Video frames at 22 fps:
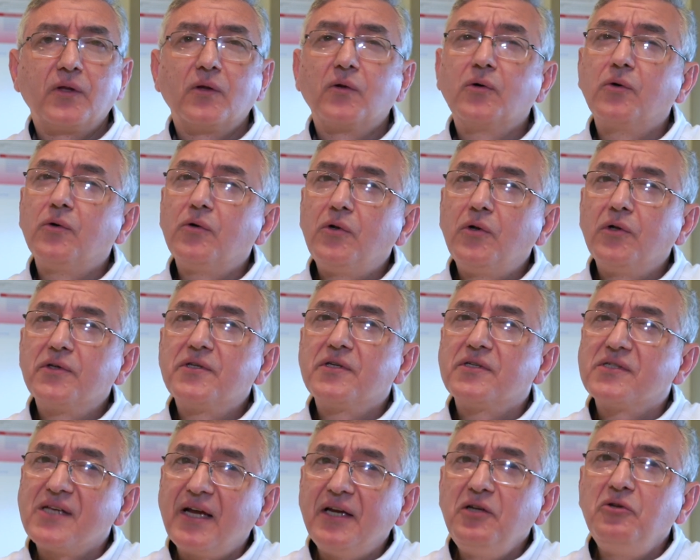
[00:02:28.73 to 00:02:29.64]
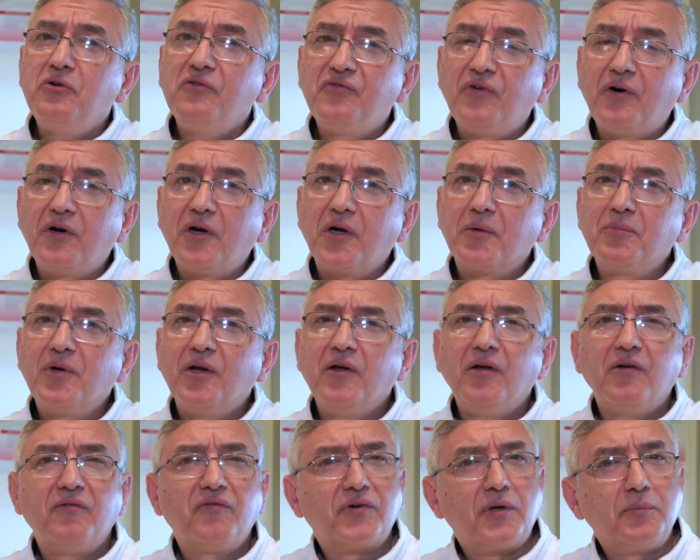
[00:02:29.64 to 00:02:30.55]
called Cylopharm
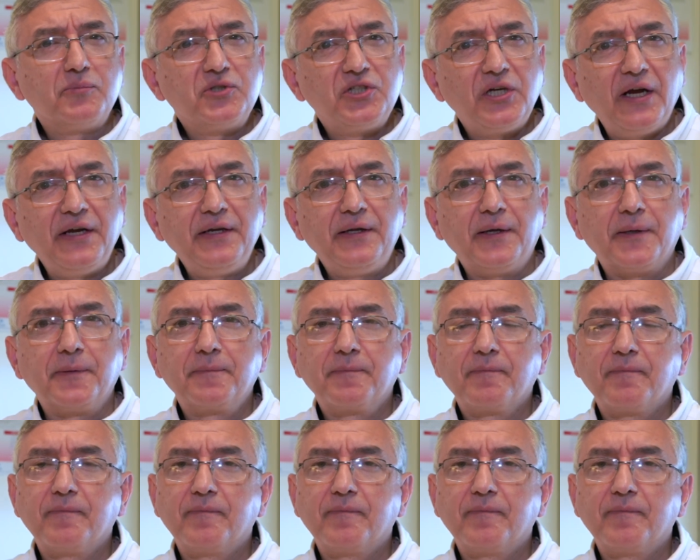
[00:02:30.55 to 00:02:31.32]
from China.